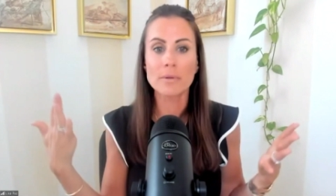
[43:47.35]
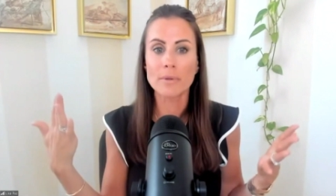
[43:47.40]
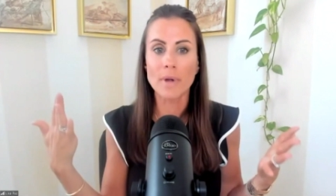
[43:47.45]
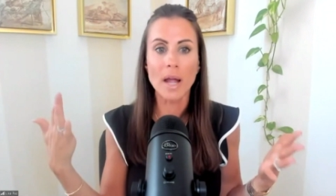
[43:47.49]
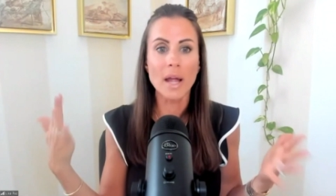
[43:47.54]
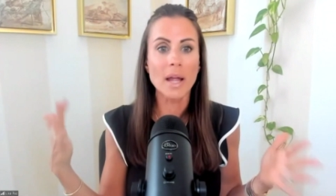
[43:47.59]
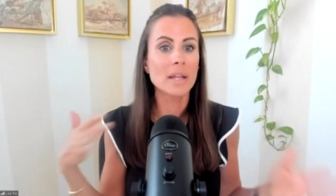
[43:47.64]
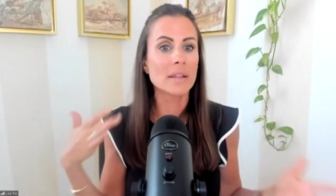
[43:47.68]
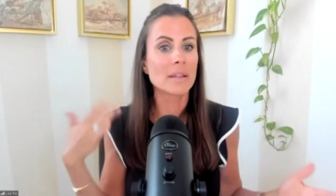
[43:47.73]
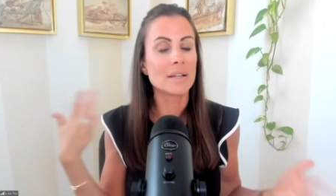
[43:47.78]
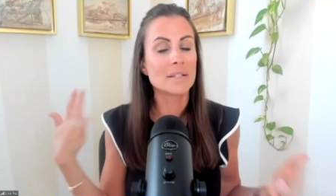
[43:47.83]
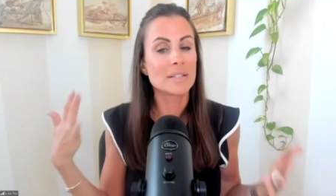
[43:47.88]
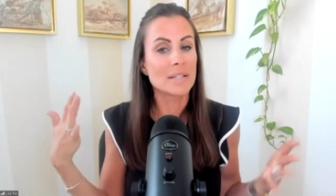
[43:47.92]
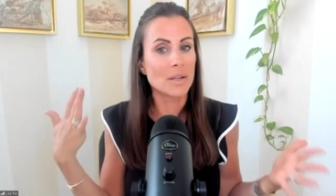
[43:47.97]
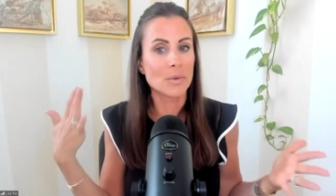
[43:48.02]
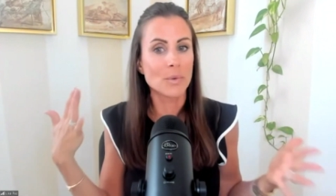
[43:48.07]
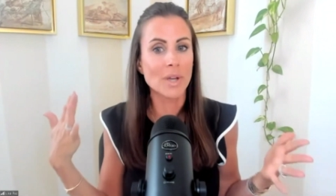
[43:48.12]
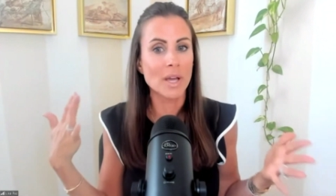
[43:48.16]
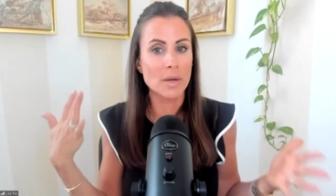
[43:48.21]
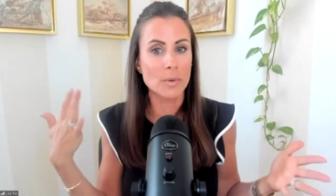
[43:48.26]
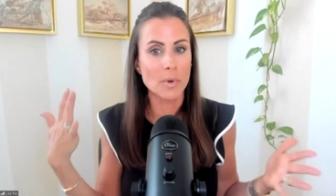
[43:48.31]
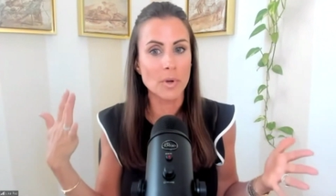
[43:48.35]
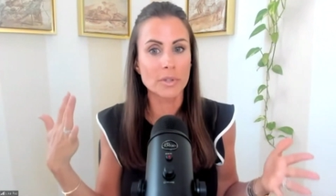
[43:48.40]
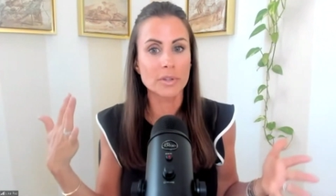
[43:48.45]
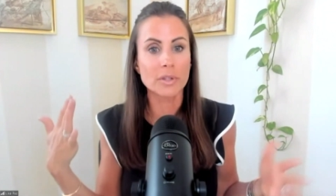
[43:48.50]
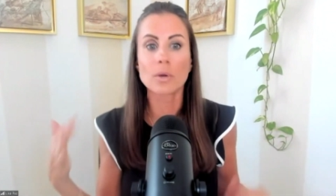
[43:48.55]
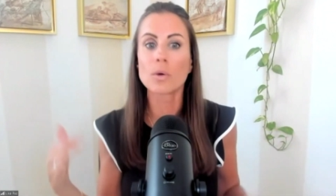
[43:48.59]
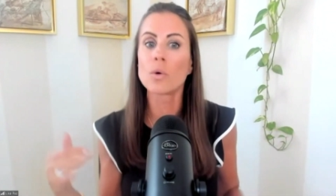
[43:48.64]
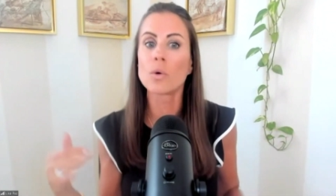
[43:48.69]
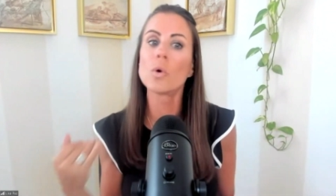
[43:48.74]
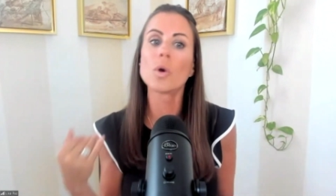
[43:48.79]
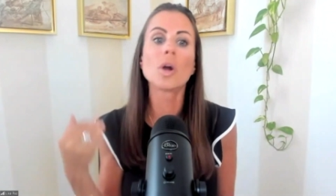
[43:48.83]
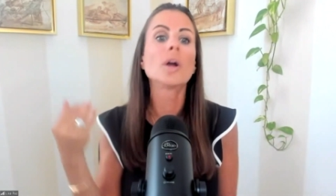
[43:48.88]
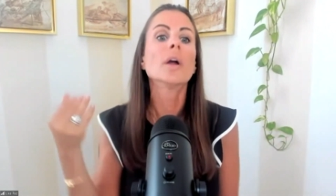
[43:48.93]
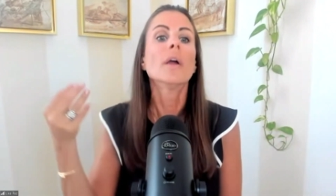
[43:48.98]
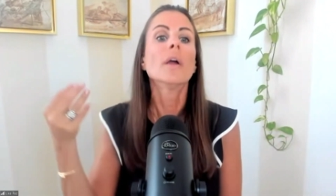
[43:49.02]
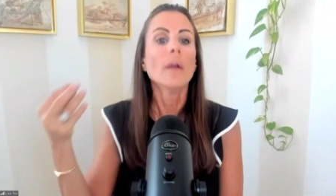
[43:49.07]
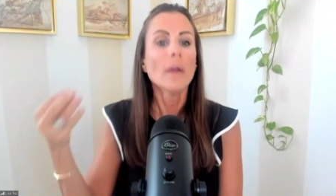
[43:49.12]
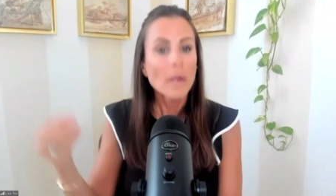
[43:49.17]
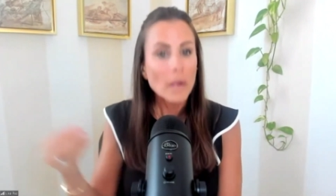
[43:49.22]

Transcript: right? They'd say, we got to work the core.